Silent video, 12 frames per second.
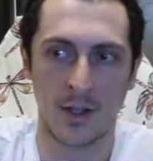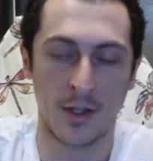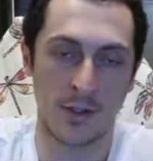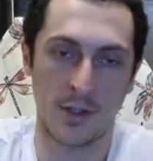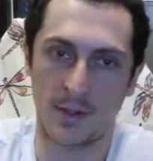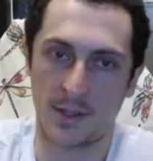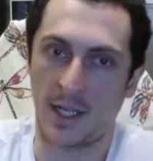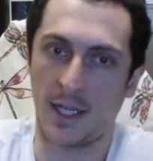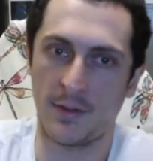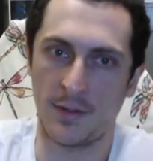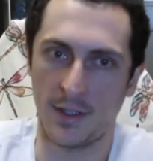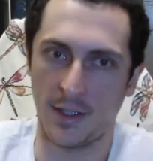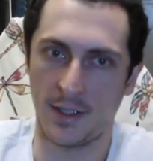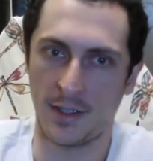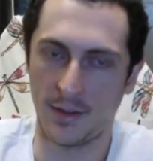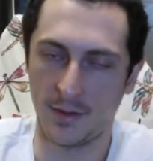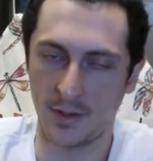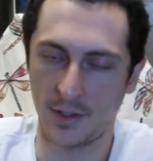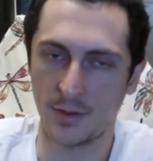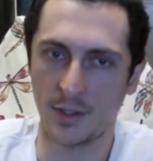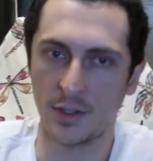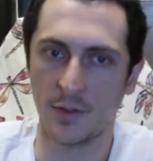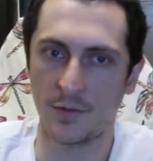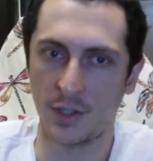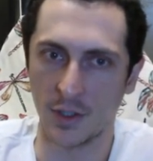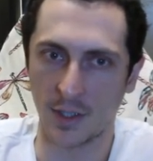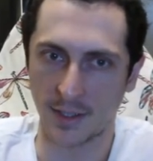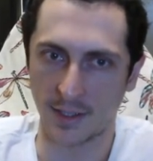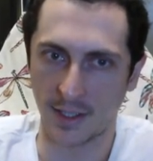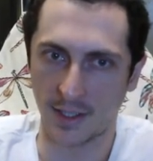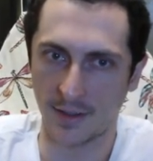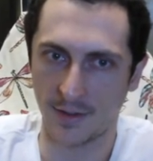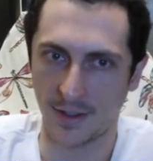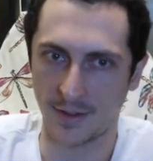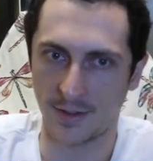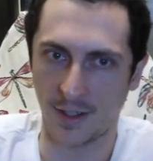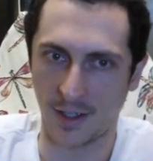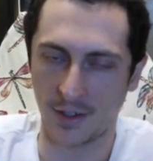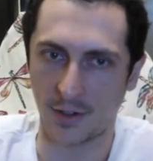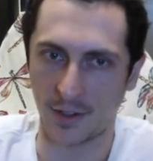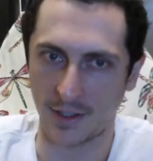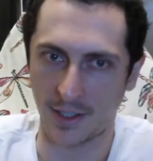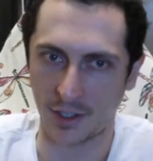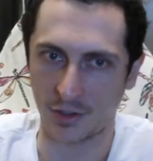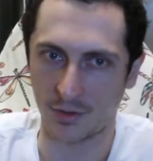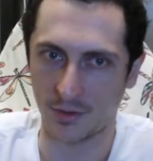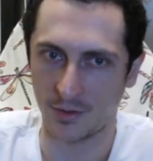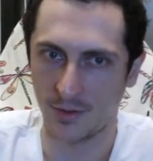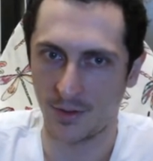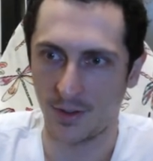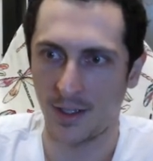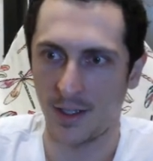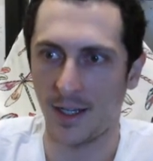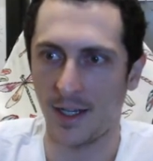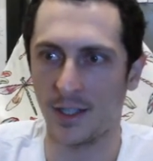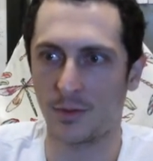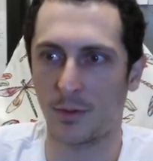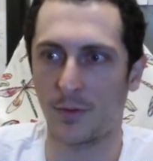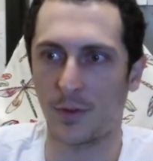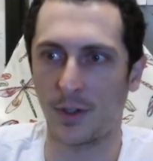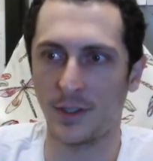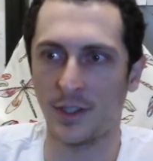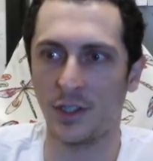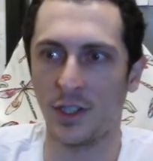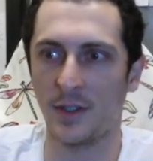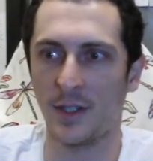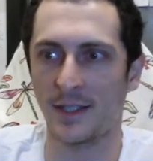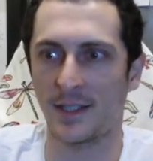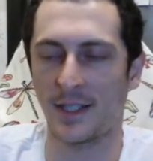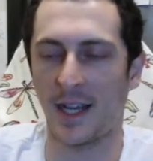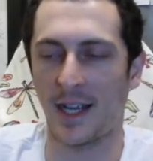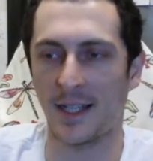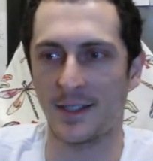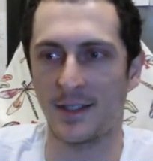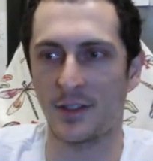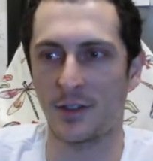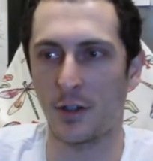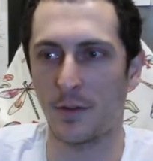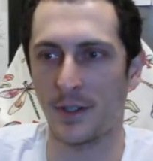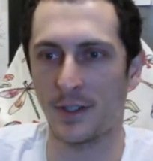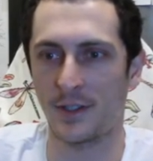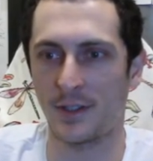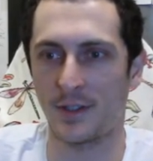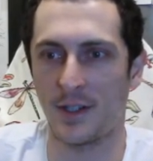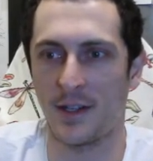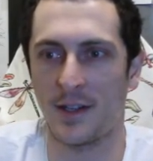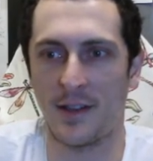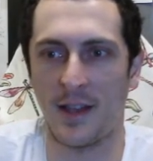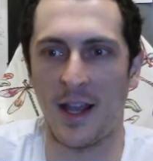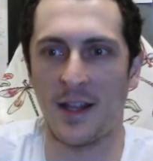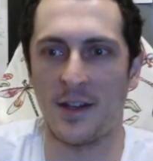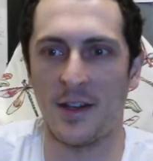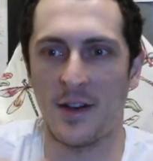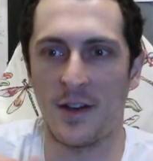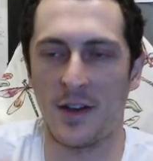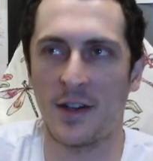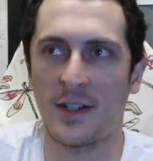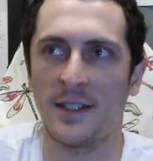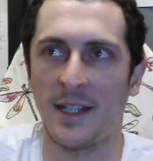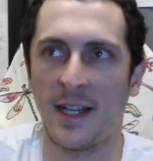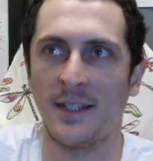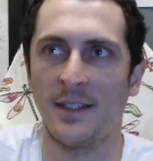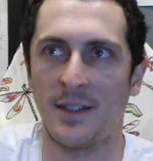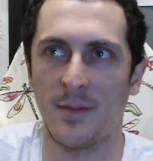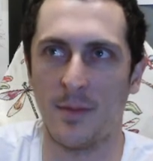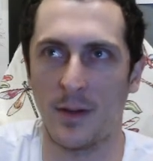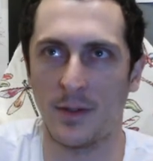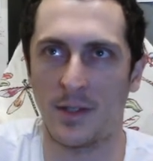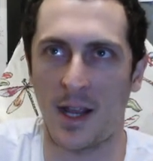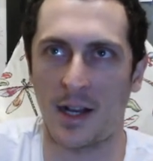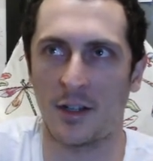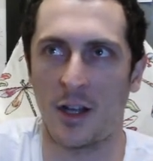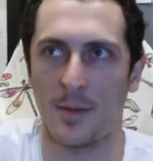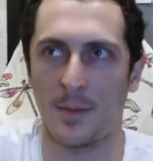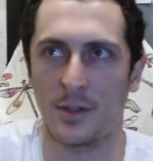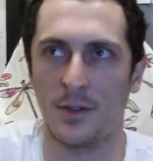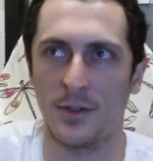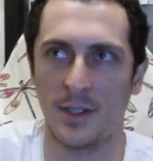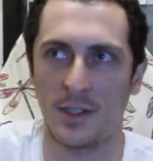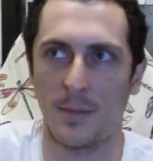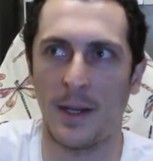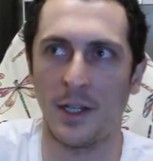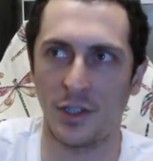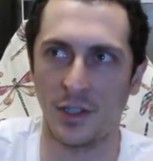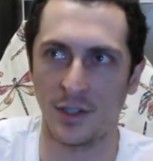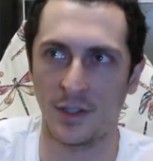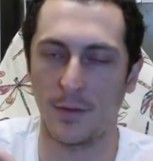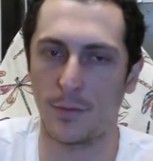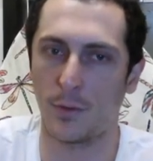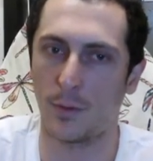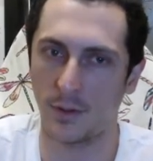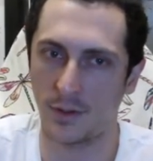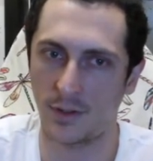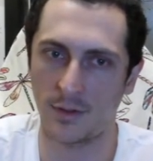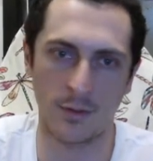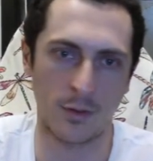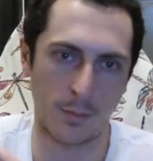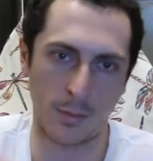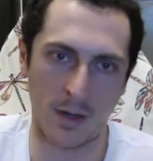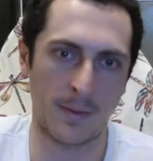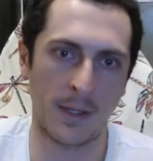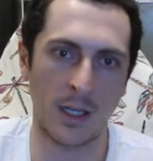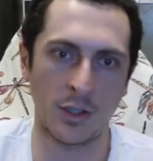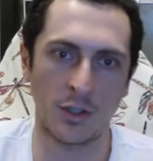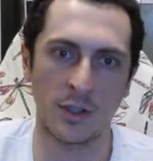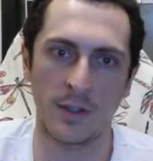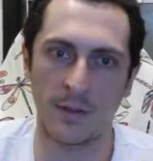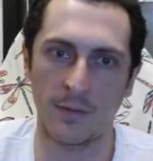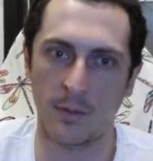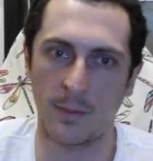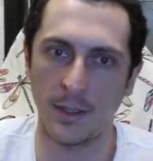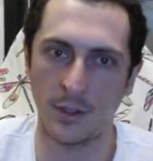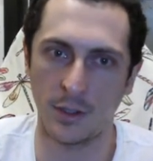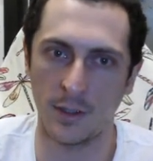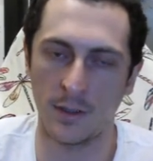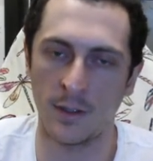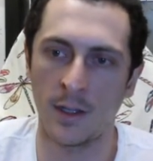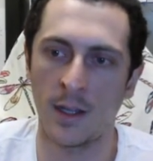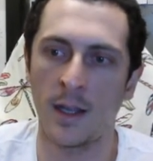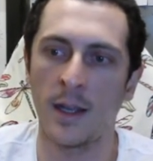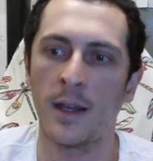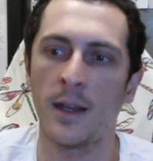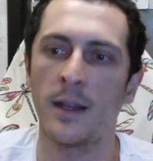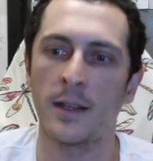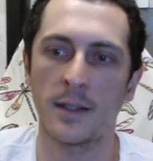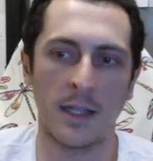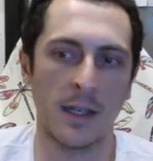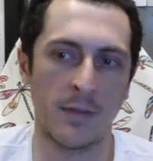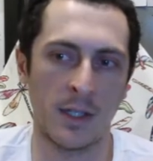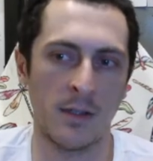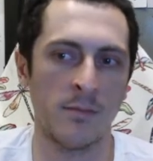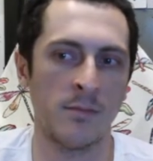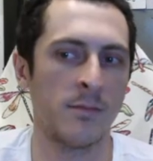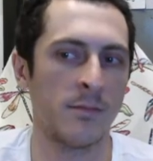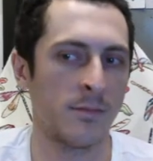So it's kind of a usage of geodesic that's not architectural. It's referring to geodesic as the surface that contains the most economical dissipations of force or propagations of information given